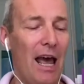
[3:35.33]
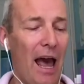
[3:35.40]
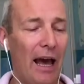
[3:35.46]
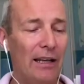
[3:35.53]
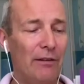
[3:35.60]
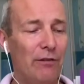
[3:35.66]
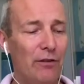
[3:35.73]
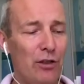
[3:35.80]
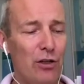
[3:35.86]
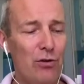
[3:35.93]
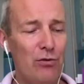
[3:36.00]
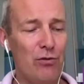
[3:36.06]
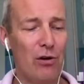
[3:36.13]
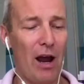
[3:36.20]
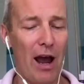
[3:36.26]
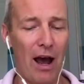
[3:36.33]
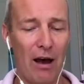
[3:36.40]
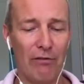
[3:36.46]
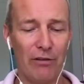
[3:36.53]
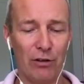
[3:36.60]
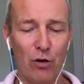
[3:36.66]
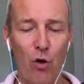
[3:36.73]
And if you
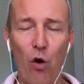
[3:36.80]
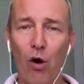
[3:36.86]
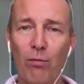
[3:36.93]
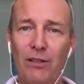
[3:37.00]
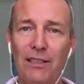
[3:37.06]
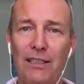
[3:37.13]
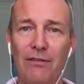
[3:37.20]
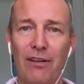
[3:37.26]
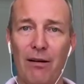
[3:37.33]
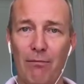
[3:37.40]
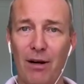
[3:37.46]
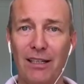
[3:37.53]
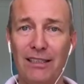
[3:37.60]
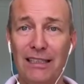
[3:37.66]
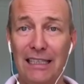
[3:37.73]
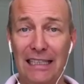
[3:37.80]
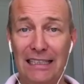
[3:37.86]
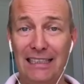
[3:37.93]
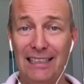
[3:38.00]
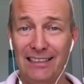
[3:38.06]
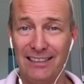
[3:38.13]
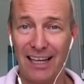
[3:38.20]
have a core belief that money in
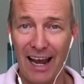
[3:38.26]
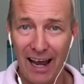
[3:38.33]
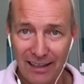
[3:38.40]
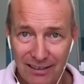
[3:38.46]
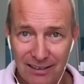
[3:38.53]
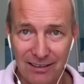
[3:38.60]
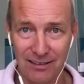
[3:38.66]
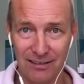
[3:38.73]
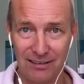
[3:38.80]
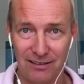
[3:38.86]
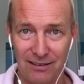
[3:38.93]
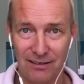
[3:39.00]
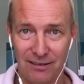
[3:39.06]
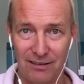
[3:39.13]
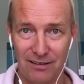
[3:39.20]
its essence